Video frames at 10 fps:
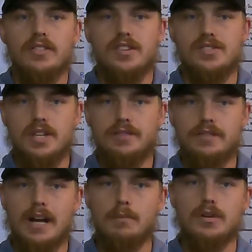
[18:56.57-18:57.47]
The C
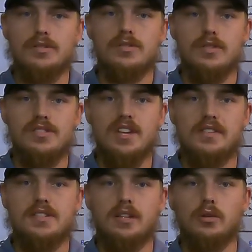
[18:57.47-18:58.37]
fibers
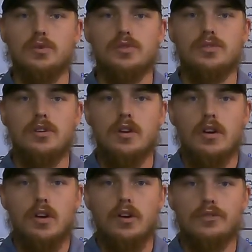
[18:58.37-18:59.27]
send signals
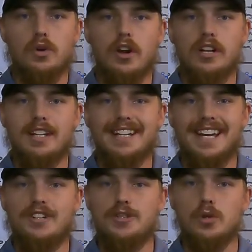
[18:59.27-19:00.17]
of chronic
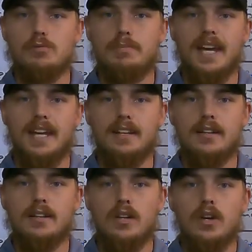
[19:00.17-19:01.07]
and dull pain